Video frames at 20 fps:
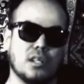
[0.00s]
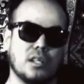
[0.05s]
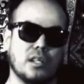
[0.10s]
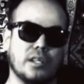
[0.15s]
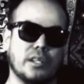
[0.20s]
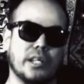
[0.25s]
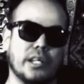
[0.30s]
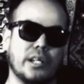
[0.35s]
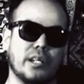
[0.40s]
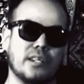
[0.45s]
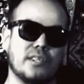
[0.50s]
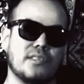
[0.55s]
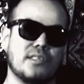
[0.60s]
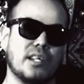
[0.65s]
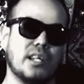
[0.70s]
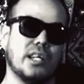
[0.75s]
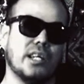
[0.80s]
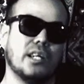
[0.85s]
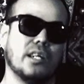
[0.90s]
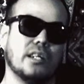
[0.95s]
there is
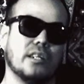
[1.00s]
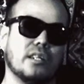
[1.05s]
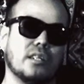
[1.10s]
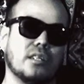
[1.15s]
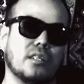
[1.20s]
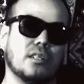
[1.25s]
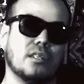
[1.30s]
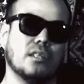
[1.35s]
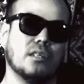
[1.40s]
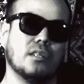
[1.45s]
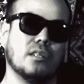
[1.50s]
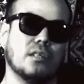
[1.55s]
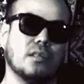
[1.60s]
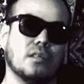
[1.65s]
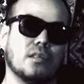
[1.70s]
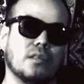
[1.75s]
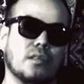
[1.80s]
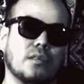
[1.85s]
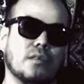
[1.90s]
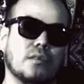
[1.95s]
a
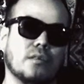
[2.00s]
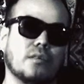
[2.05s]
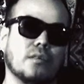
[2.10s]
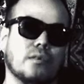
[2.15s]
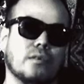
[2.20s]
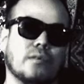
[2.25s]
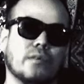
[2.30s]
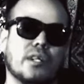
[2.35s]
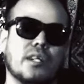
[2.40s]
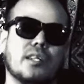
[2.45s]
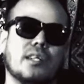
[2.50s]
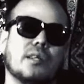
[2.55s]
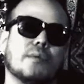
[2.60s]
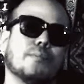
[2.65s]
really